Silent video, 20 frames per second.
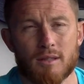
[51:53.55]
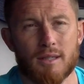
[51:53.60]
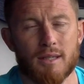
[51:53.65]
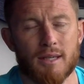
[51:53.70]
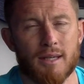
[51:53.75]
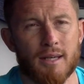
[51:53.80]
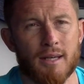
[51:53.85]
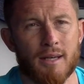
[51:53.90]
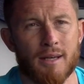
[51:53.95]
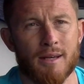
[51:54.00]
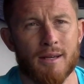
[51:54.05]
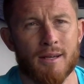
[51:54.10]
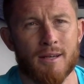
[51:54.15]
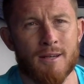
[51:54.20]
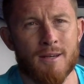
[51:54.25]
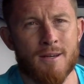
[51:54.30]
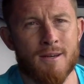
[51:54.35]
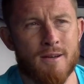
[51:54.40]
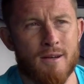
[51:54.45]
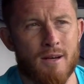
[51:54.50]

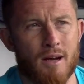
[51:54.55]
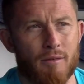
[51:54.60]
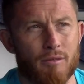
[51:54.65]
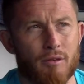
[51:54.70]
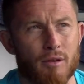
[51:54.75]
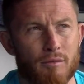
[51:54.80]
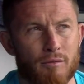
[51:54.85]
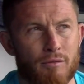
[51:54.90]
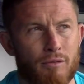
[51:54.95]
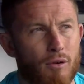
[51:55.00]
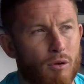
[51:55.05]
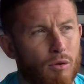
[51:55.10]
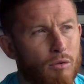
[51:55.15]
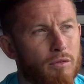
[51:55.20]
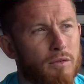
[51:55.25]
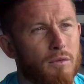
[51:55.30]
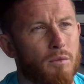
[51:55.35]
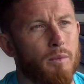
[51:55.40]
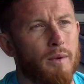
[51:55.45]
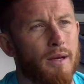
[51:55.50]
I've got
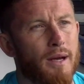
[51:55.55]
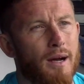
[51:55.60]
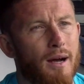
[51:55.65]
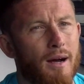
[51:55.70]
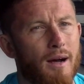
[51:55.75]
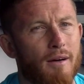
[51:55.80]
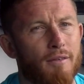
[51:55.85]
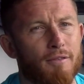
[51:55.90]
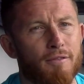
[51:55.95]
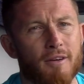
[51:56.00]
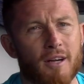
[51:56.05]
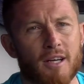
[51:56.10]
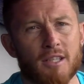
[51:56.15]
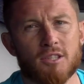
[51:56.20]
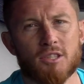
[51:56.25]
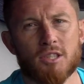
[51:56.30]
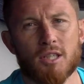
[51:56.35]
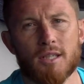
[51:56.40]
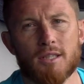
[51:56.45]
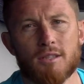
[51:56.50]
involved with a
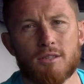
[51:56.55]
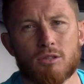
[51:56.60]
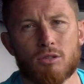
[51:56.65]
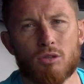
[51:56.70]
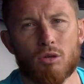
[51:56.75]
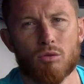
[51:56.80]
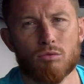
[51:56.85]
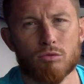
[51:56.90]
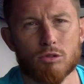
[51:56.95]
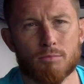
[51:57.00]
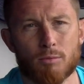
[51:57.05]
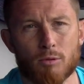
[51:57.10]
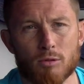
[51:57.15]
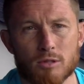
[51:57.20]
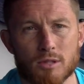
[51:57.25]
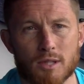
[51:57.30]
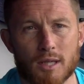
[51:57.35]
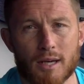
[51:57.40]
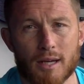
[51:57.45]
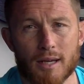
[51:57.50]
franchise called
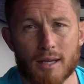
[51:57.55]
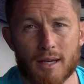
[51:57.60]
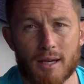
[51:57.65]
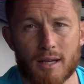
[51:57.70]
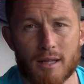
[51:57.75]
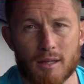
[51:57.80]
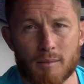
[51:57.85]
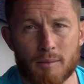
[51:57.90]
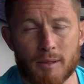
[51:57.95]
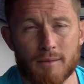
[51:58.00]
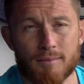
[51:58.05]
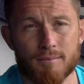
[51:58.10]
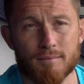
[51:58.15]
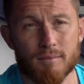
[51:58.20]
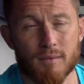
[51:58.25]
Sports Star Academy,